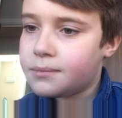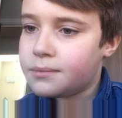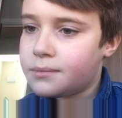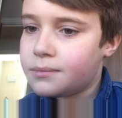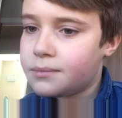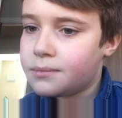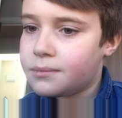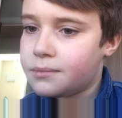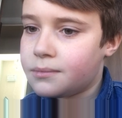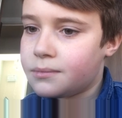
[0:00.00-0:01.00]

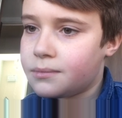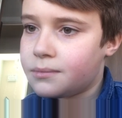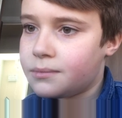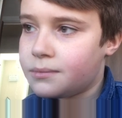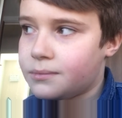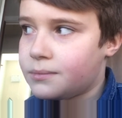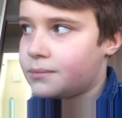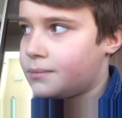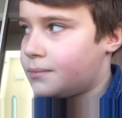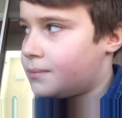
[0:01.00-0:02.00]

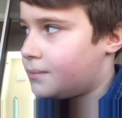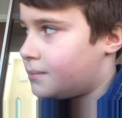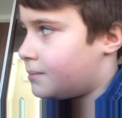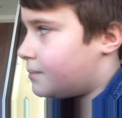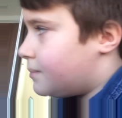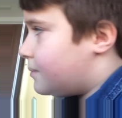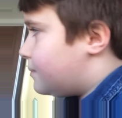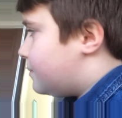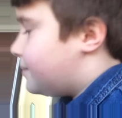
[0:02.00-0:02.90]
Nothing is said.